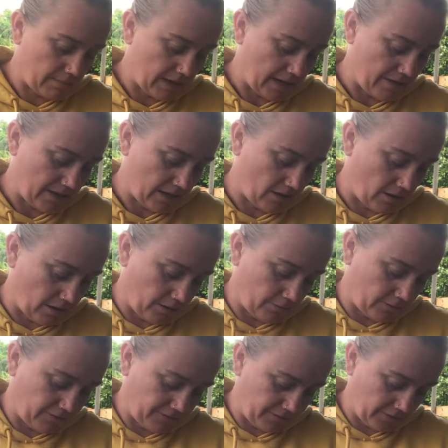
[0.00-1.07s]
and then I
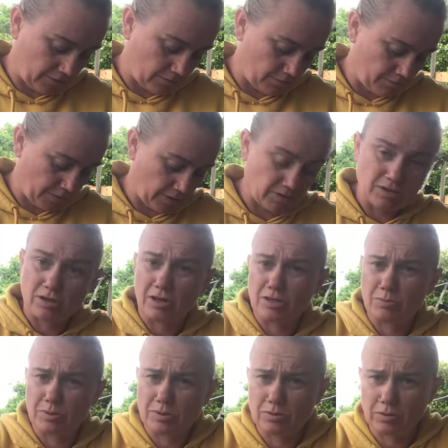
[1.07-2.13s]
will fill both sides
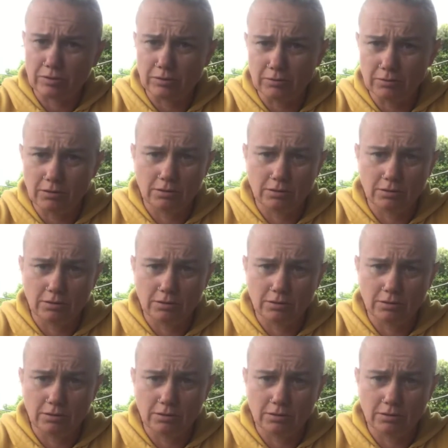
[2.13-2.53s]
with soil.